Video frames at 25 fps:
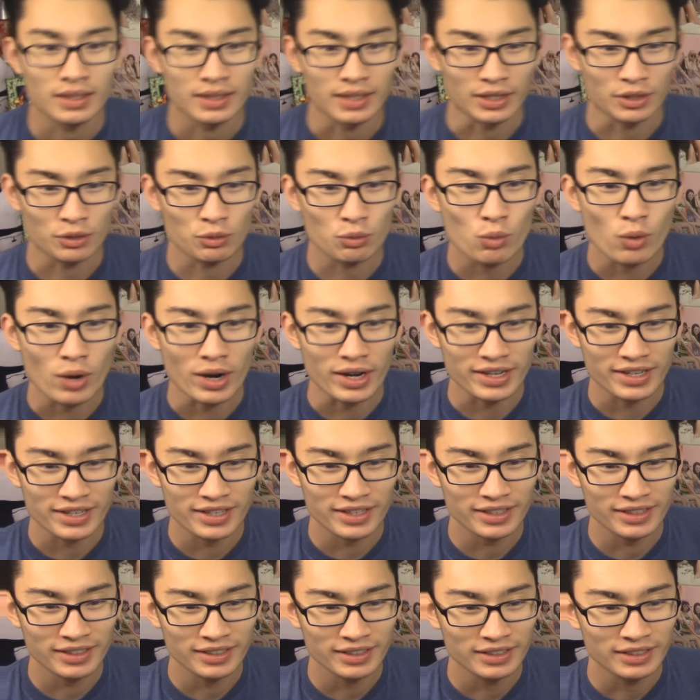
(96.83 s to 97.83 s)
It's
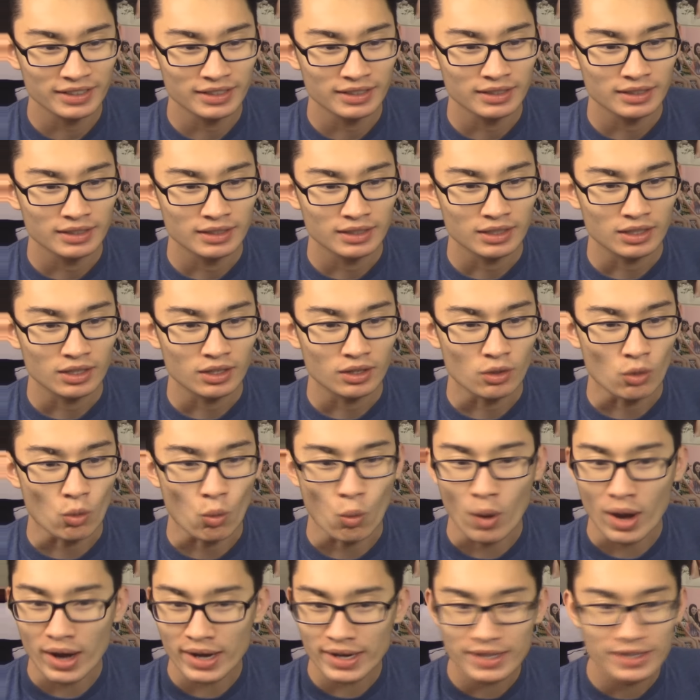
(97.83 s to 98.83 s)
Wendy.
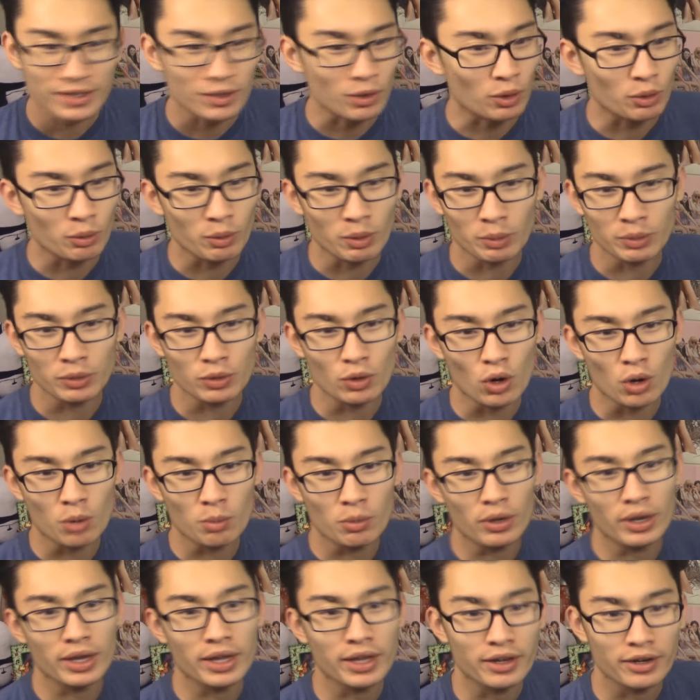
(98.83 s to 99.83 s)
Wendy's the only one with
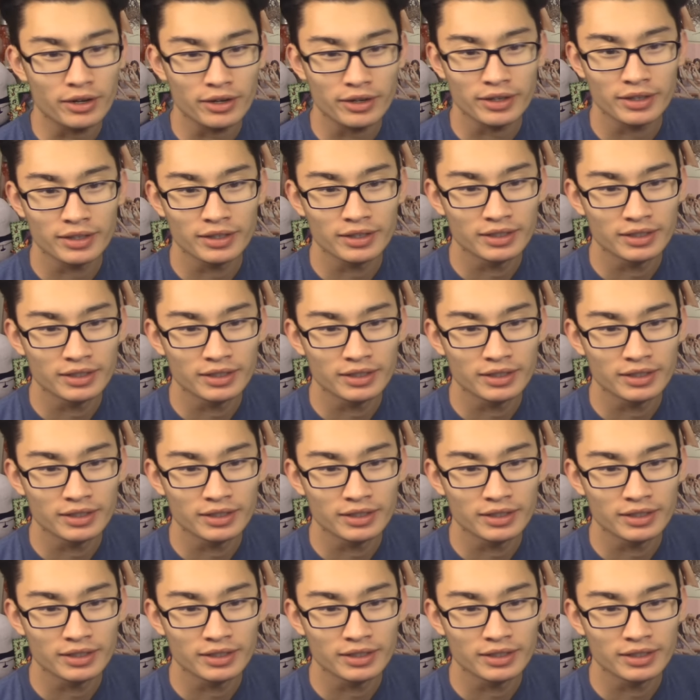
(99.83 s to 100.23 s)
normal hair.